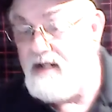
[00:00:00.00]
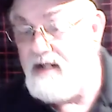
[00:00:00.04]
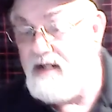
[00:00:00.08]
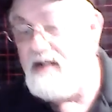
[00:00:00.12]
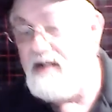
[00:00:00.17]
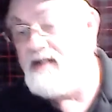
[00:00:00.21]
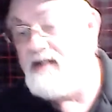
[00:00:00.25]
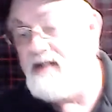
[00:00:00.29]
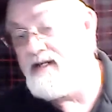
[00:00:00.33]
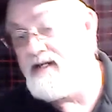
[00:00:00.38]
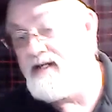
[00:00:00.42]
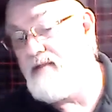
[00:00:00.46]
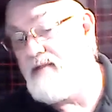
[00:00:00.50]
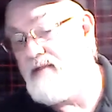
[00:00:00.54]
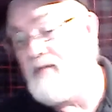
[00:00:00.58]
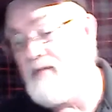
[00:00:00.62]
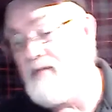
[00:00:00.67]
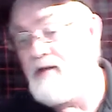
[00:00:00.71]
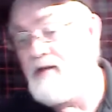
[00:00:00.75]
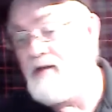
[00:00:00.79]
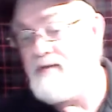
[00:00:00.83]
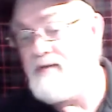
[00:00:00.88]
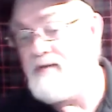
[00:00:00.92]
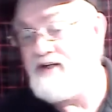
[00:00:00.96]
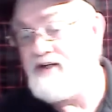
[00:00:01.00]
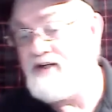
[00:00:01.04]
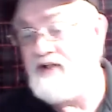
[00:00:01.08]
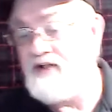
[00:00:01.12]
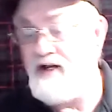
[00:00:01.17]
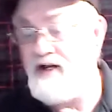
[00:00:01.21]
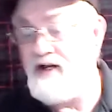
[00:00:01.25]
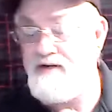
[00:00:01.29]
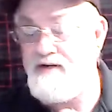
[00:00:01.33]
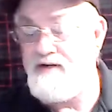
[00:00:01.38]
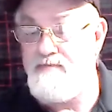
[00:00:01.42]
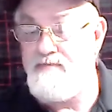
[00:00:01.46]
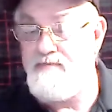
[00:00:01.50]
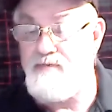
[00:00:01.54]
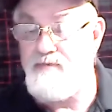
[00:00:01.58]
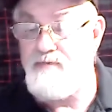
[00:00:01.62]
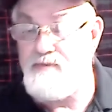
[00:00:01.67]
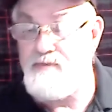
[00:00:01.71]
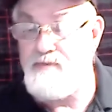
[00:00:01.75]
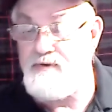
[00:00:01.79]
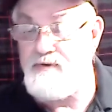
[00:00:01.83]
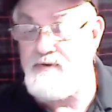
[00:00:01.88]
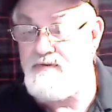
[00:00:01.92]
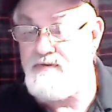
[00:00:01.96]
Is there a pipe inside?
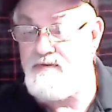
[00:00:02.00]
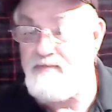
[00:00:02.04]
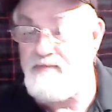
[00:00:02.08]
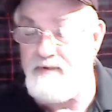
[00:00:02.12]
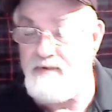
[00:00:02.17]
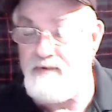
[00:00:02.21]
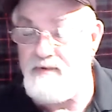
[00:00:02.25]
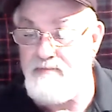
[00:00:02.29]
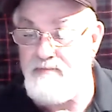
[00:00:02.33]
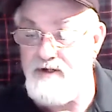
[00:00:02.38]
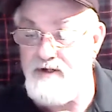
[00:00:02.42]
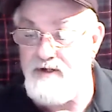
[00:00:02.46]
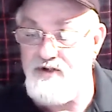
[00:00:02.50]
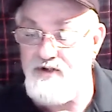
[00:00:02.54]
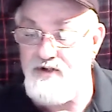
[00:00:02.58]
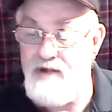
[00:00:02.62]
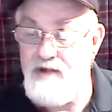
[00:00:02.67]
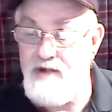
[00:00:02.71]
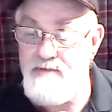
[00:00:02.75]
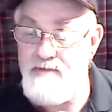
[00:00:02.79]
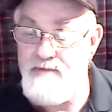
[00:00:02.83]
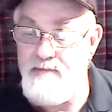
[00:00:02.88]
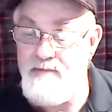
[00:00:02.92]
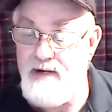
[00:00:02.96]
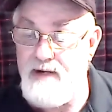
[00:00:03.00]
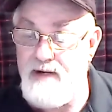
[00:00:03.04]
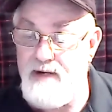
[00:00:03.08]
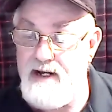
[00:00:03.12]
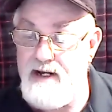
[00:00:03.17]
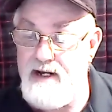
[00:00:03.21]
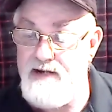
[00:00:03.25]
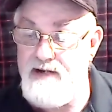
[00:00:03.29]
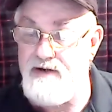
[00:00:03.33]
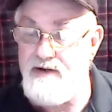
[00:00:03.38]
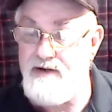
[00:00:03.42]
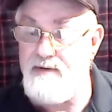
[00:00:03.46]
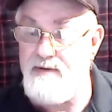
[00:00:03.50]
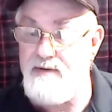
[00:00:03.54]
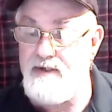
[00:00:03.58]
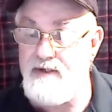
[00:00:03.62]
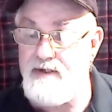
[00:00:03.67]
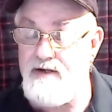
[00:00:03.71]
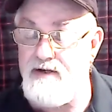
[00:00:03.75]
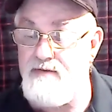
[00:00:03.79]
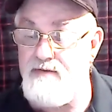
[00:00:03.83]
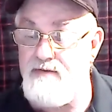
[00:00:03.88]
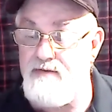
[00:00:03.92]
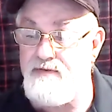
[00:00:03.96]
Would might jam your blade, or will it
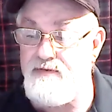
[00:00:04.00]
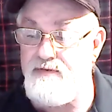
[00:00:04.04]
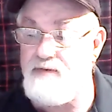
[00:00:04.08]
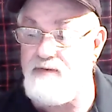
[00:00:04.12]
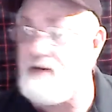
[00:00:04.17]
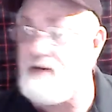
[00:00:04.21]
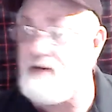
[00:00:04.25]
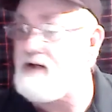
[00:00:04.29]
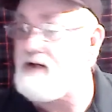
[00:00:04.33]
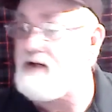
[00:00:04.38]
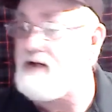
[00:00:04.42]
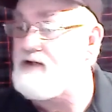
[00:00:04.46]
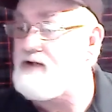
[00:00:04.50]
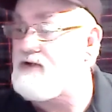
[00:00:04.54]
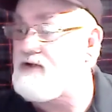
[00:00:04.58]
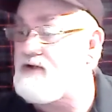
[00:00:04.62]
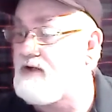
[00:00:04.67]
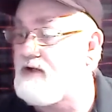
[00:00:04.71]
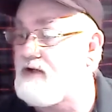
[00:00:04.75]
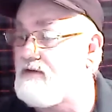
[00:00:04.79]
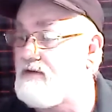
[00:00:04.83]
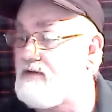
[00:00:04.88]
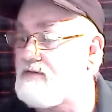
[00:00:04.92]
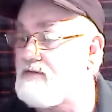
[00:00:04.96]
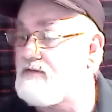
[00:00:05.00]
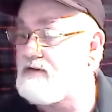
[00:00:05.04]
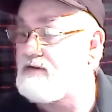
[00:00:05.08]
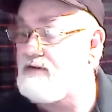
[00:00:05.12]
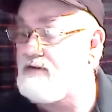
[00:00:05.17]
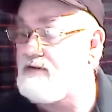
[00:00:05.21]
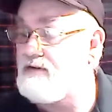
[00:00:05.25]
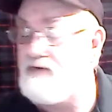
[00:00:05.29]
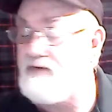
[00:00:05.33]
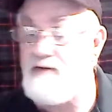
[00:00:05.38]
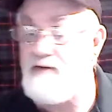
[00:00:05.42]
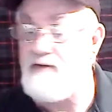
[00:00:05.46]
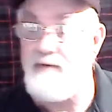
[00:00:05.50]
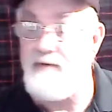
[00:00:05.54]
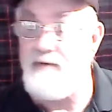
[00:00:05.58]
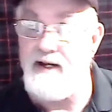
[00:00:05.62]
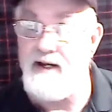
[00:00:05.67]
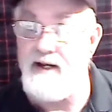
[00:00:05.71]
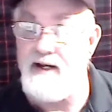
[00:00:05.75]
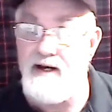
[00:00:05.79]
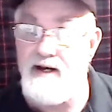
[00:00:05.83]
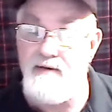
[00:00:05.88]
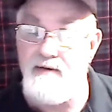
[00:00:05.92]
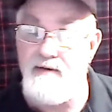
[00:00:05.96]
go through pretty easy if I bring
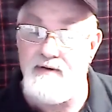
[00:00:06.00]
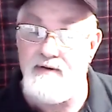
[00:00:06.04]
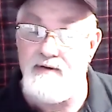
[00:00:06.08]
it out?